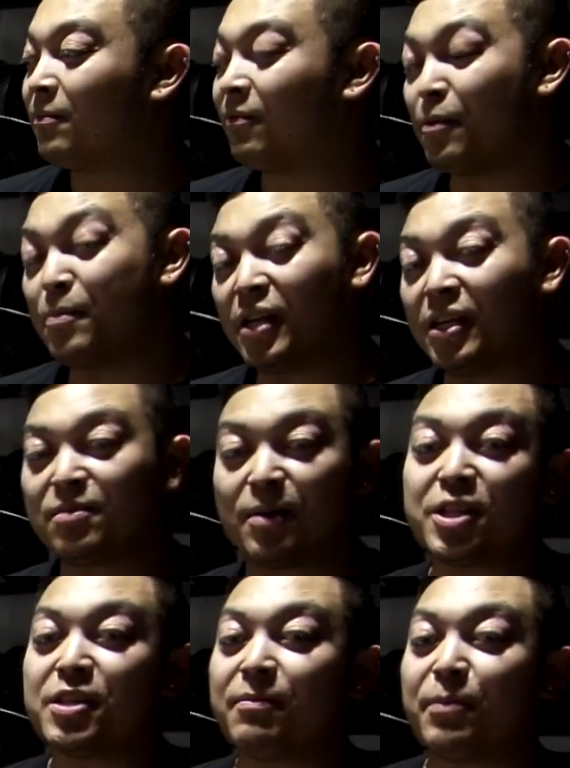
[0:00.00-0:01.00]
me,
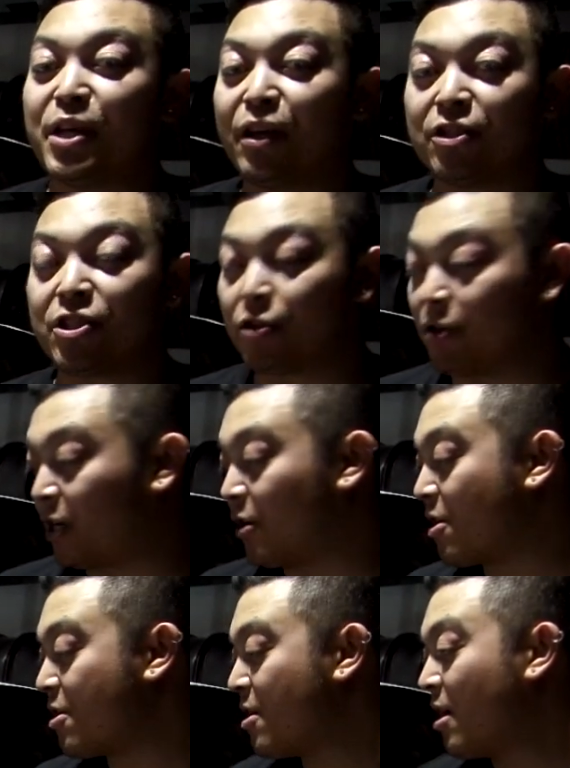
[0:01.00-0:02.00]
especially being a street
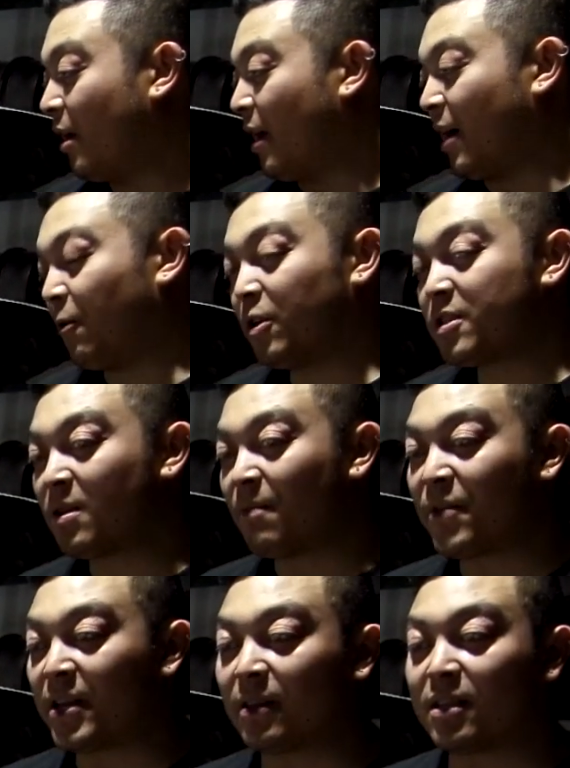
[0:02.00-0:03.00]
car. I want
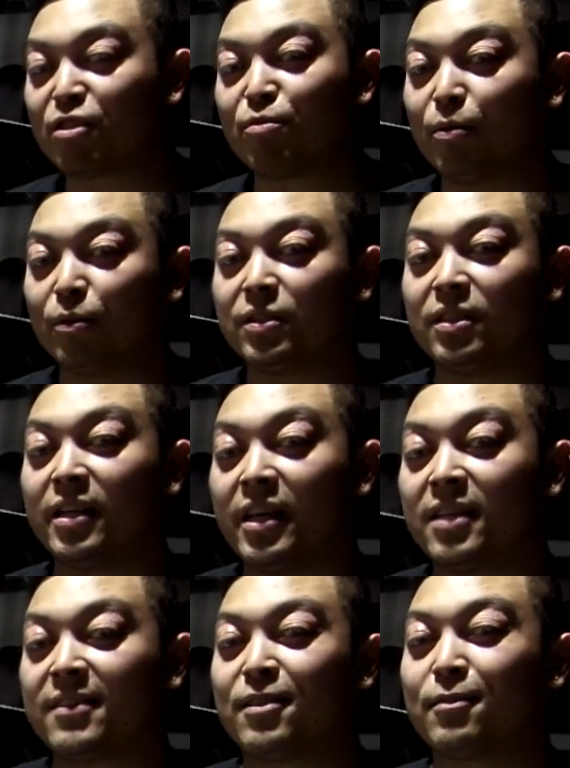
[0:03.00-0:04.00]
something that spools and
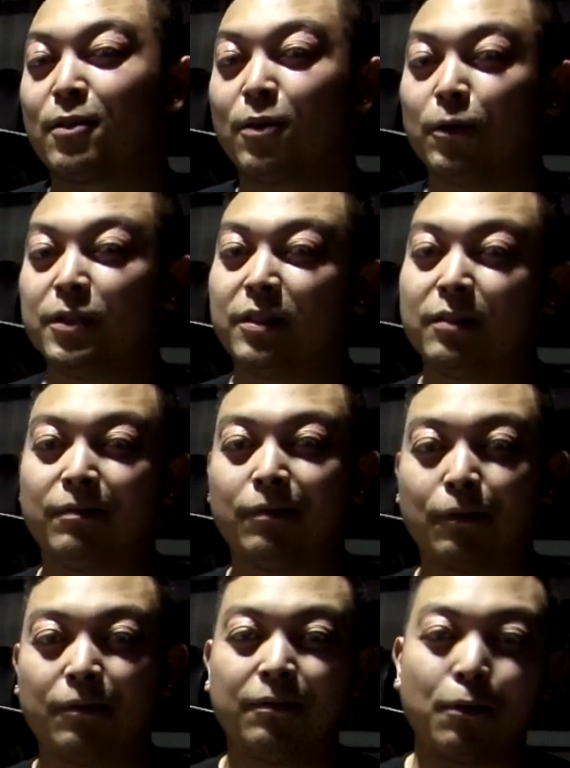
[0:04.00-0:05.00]
hits closer to
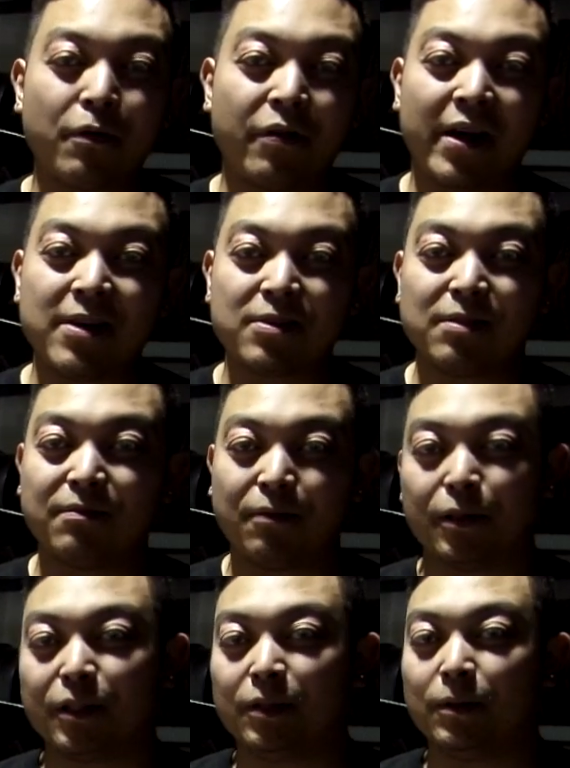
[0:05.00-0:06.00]
4,000,
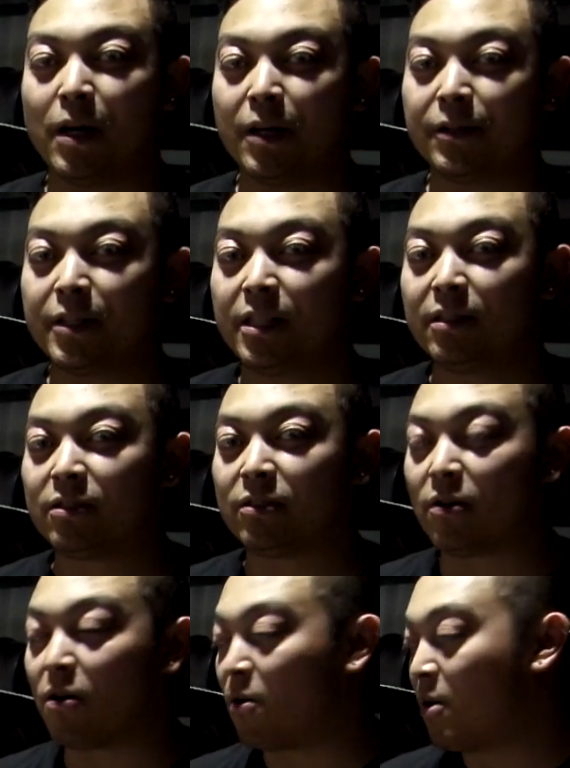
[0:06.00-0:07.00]
4,200.
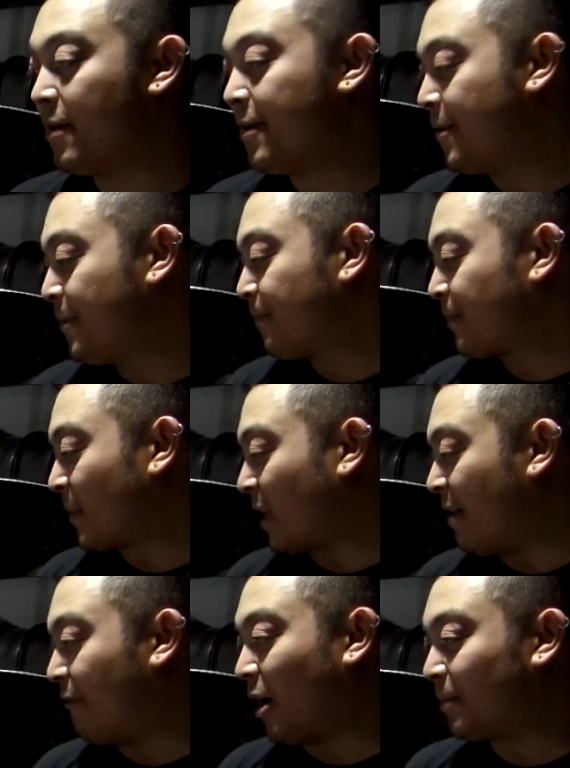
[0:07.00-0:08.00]
So
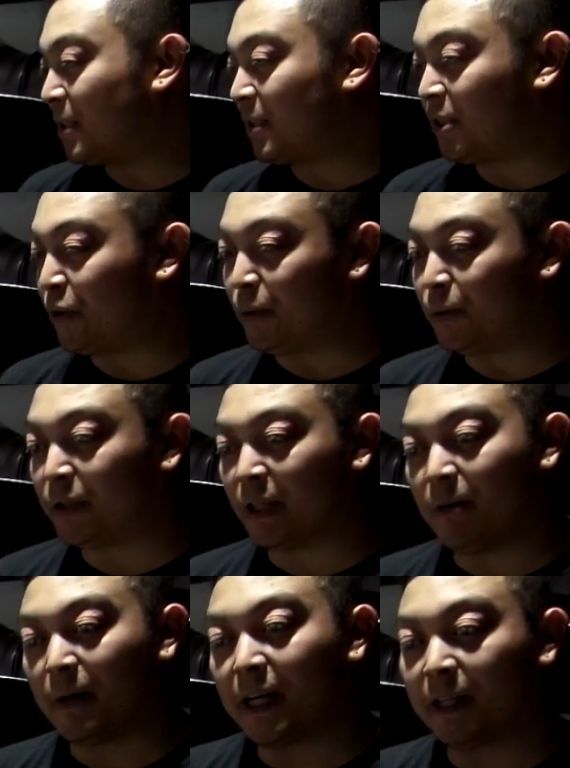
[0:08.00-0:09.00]
I've opted to sell
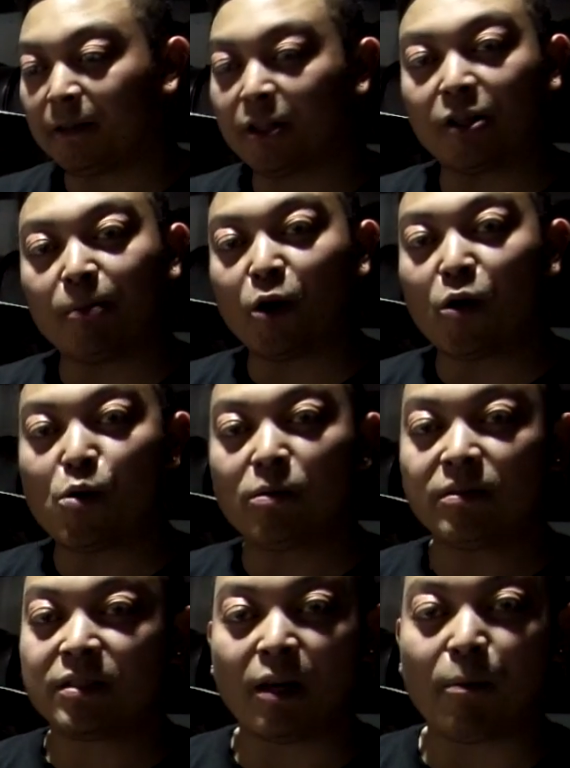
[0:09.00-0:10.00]
my turbo,
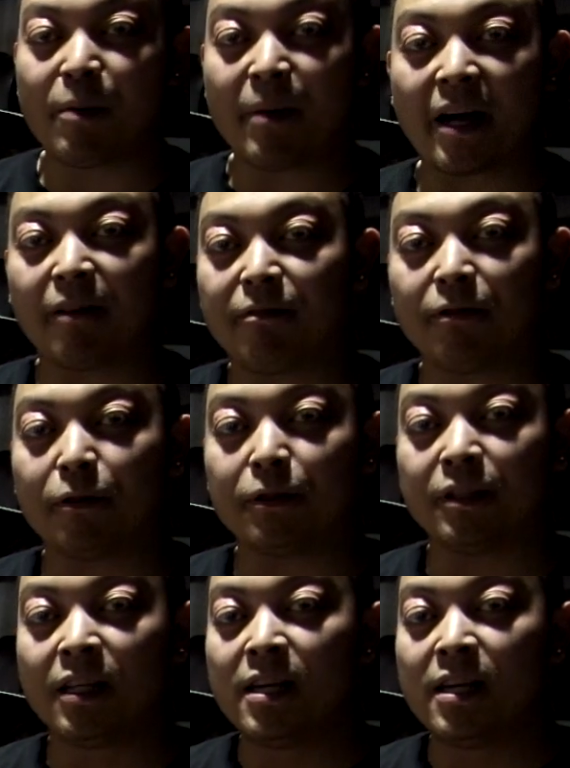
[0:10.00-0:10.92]
sell my manifold,